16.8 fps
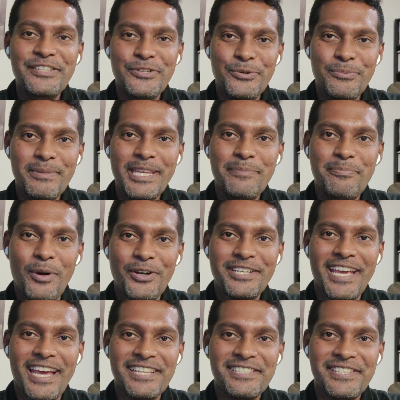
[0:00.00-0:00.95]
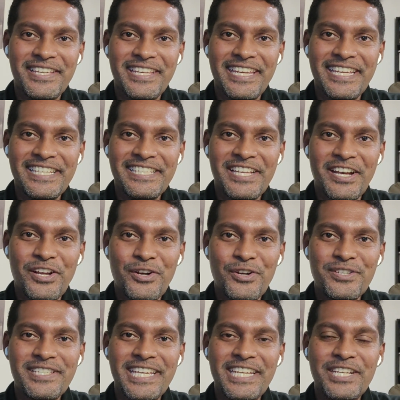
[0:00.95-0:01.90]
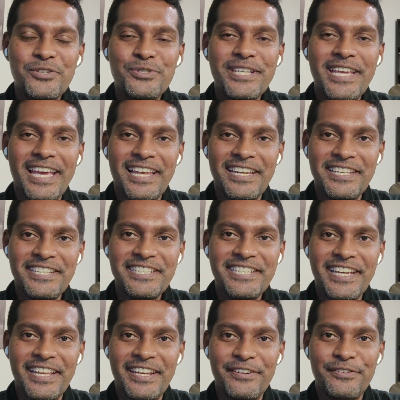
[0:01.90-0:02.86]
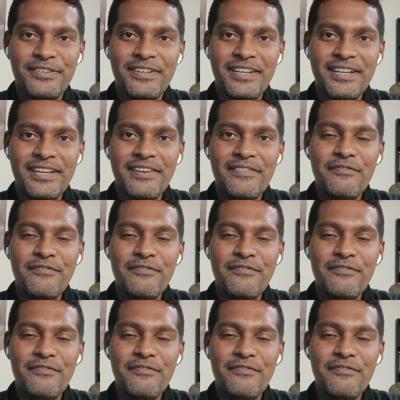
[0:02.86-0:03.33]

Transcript: a new mini podcast series under our Seed to Scale initiative,